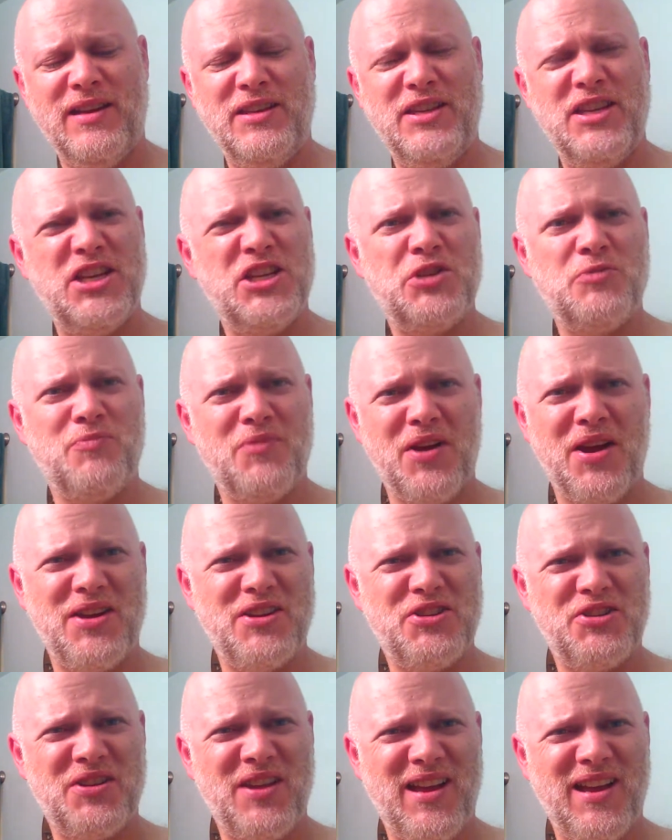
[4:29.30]
dish
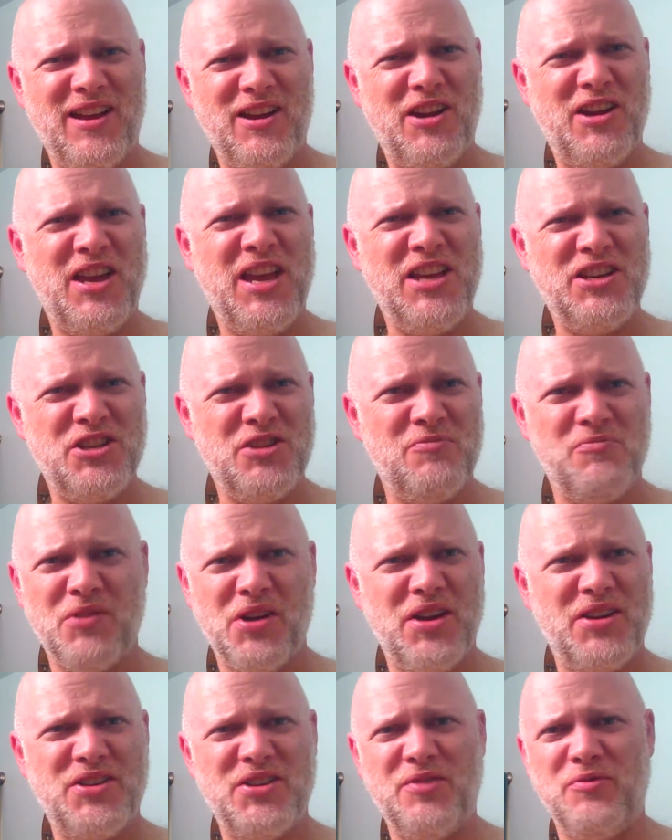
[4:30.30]
brush, like a kitchen
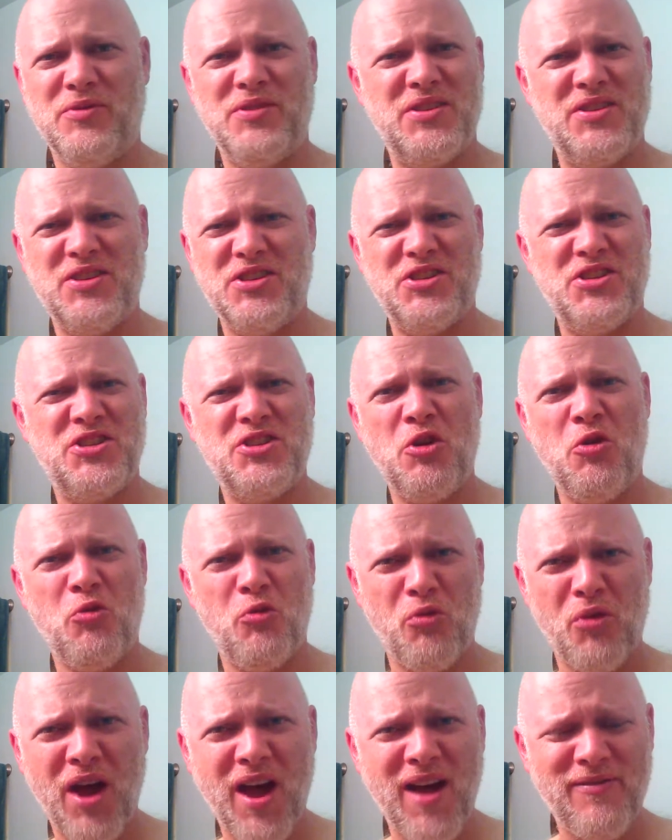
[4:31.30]
brush. It was just so
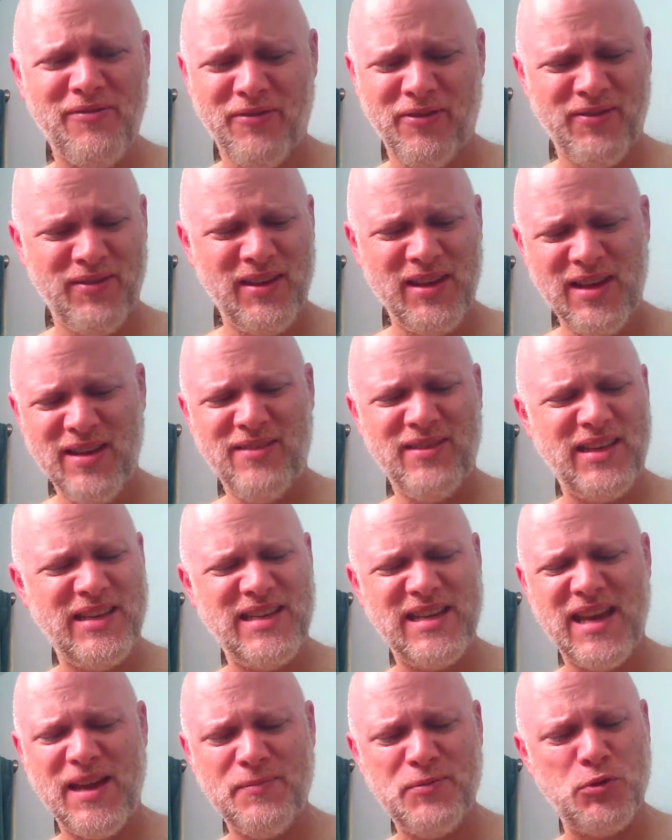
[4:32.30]
rough. The
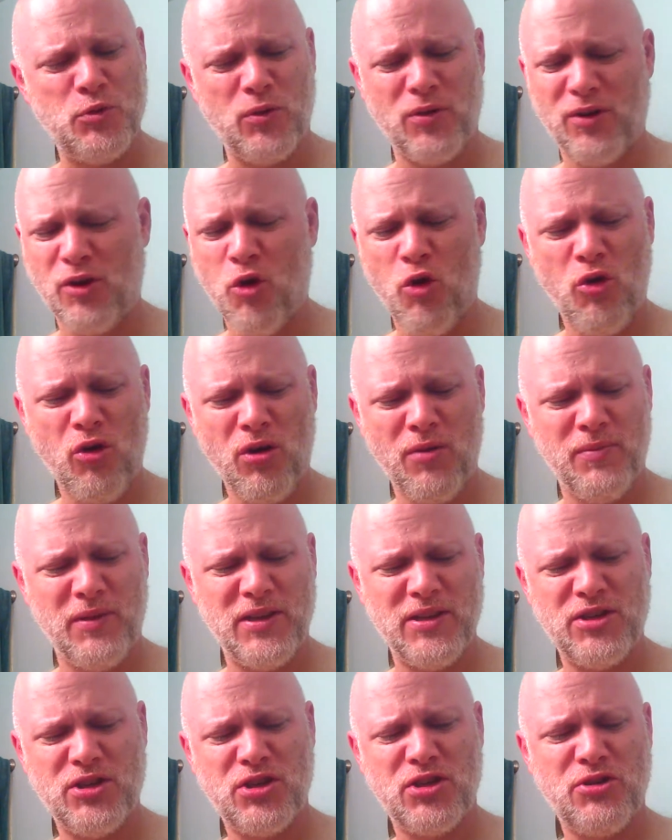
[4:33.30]
tips were horribly
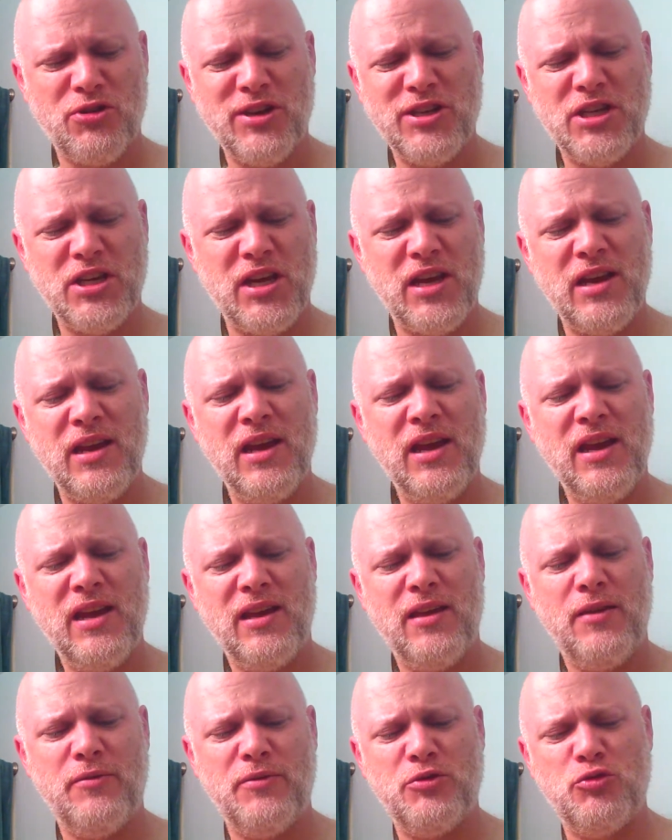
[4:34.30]
scritchy.
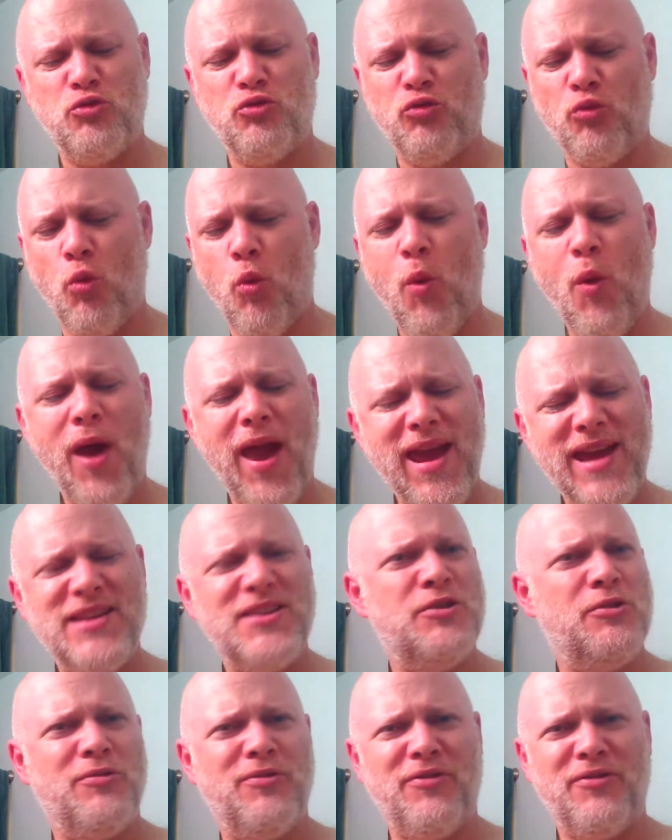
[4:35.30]
It was way
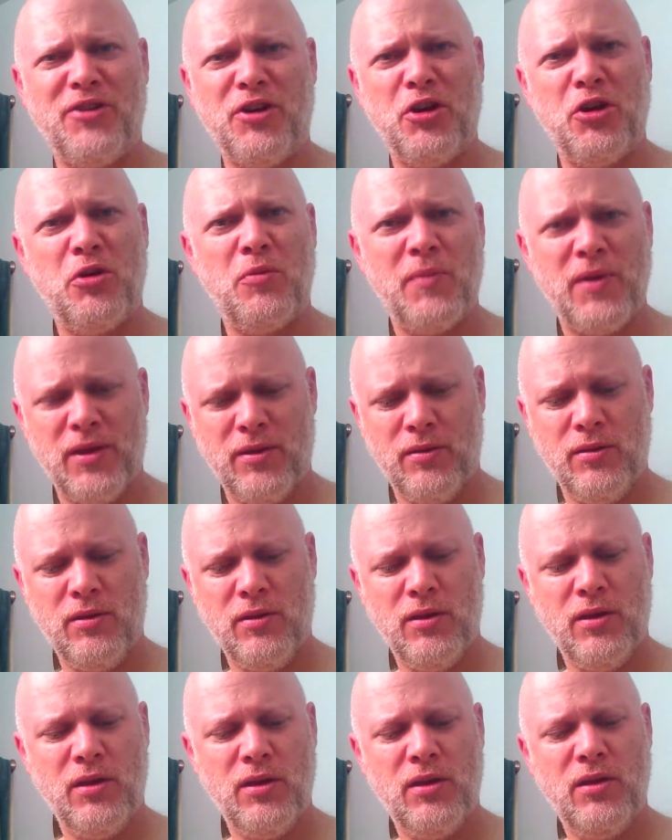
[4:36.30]
too firm.
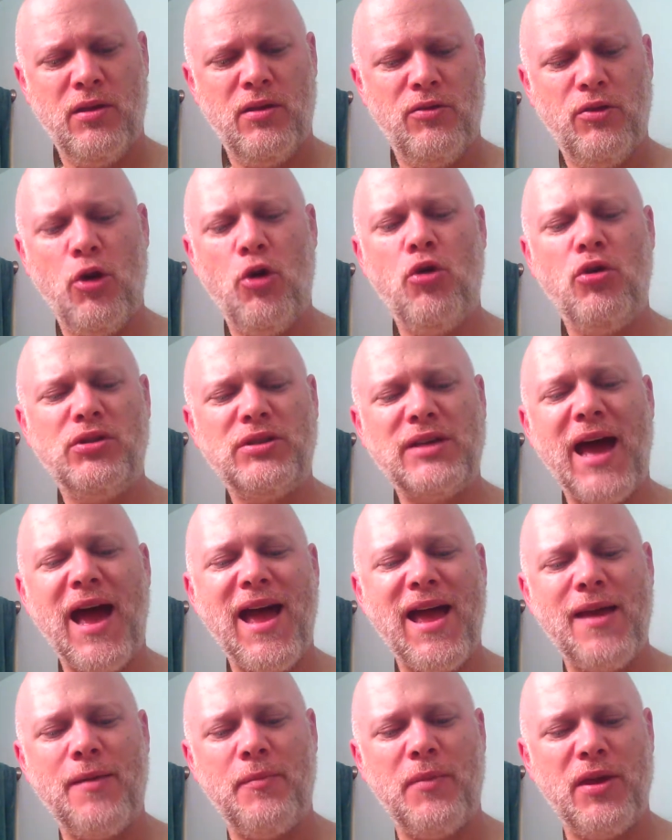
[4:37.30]
The whole
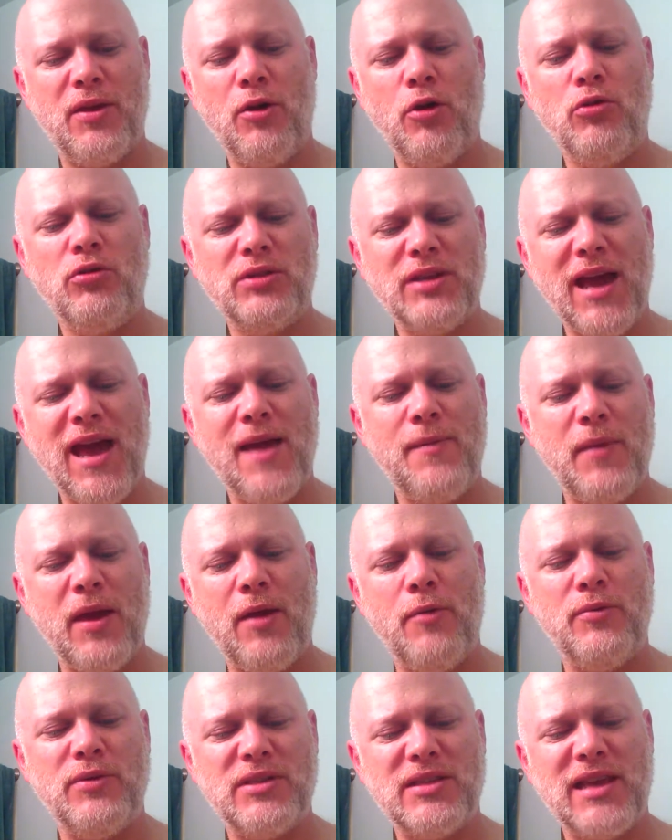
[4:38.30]
time
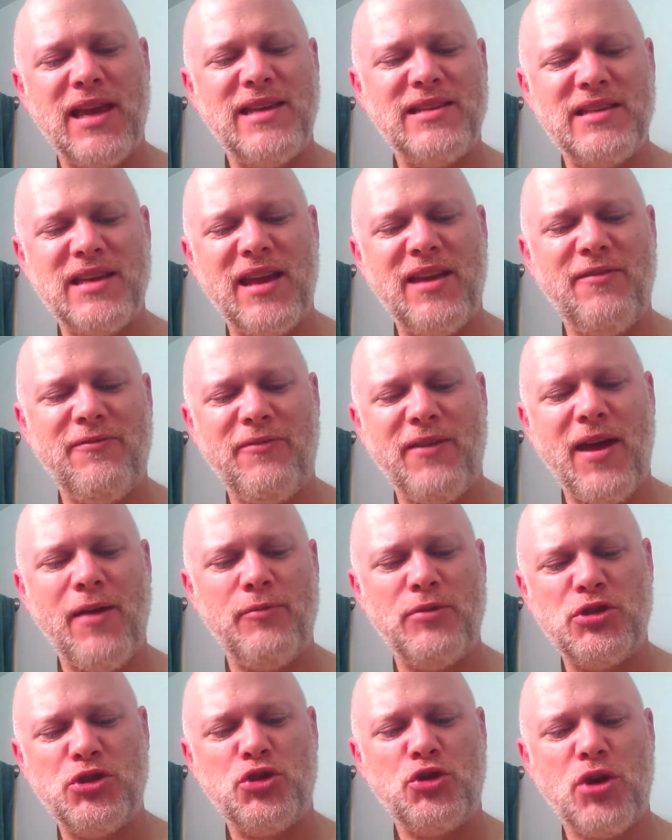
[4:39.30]
it was as if I
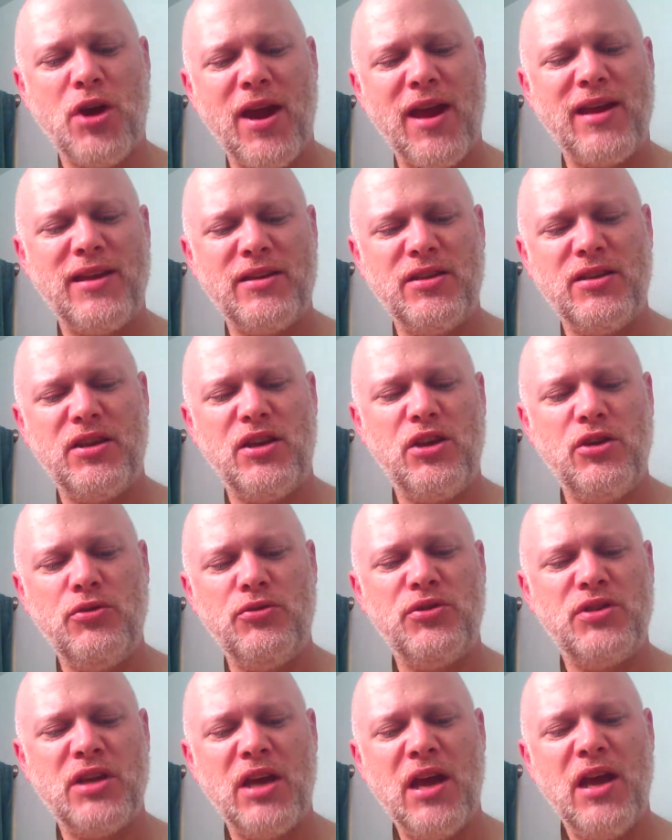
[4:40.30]
was trying to
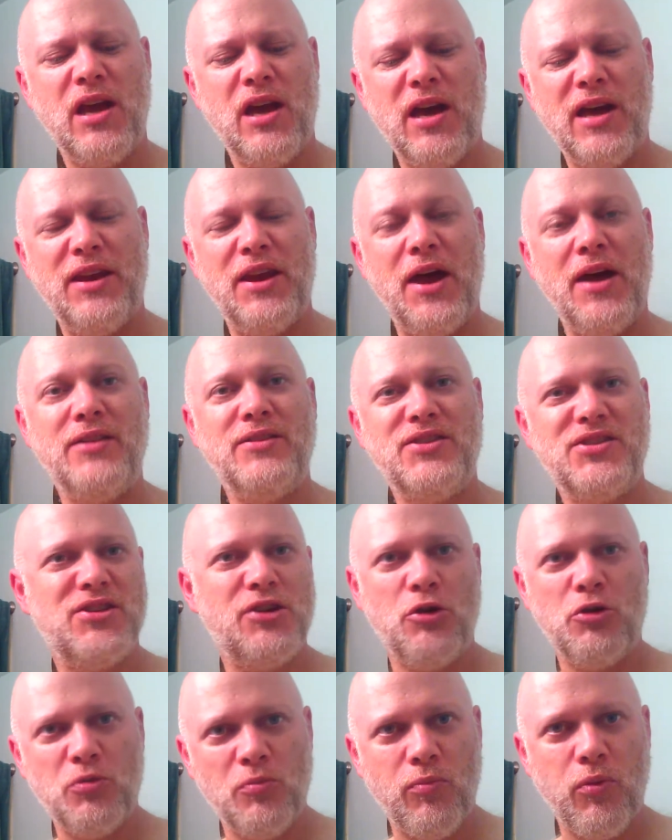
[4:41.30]
use an
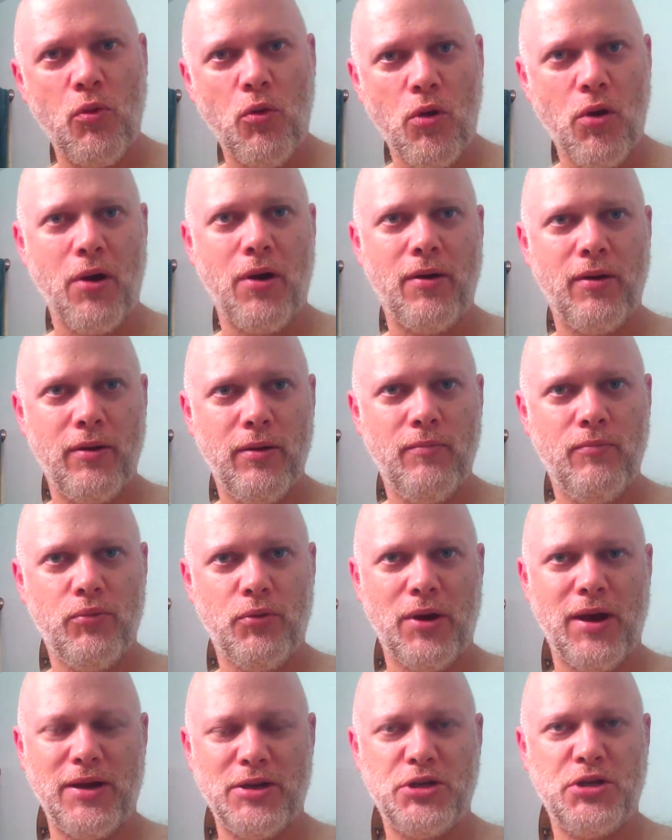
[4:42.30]
unsoaked bore
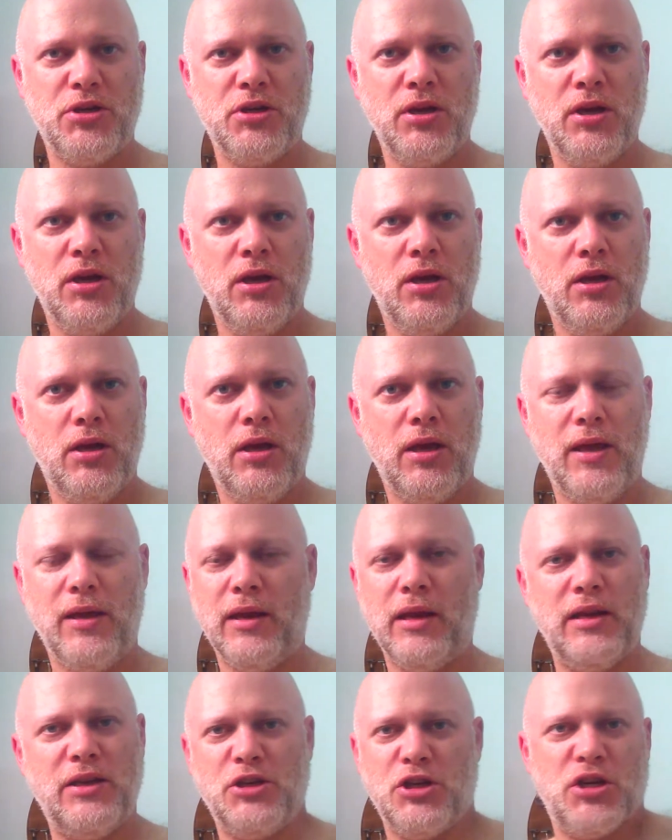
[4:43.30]
brush.
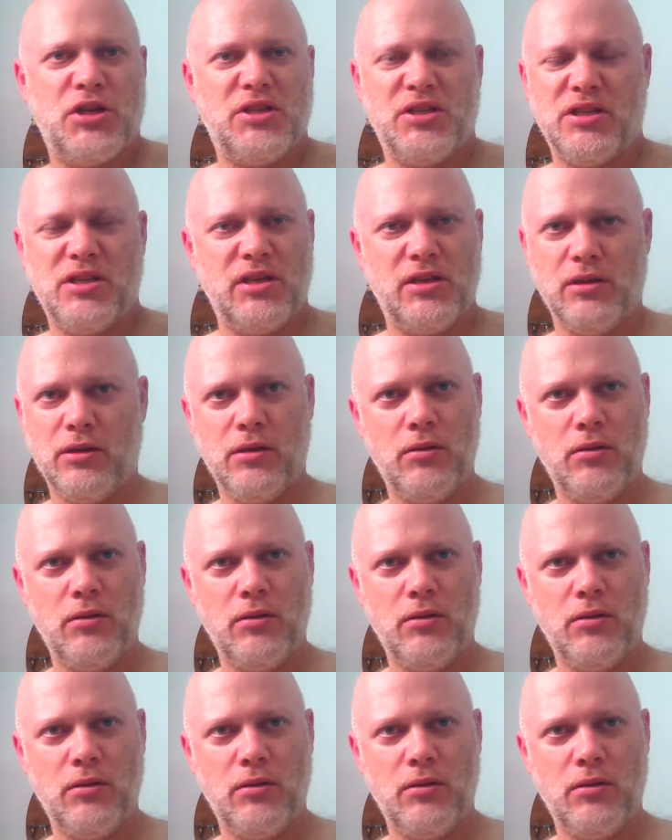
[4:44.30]
It just,